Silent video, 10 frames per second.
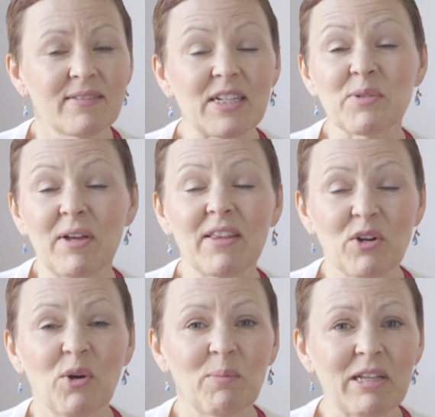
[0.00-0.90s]
That's why they
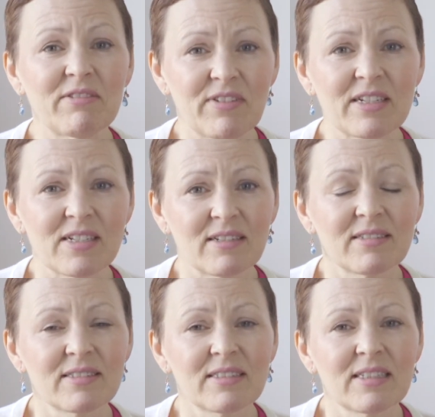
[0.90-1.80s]
call me the Fixer,
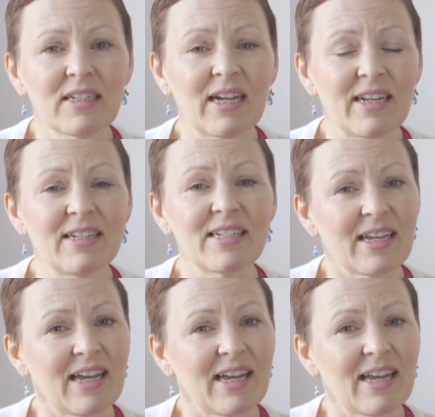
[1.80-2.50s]
and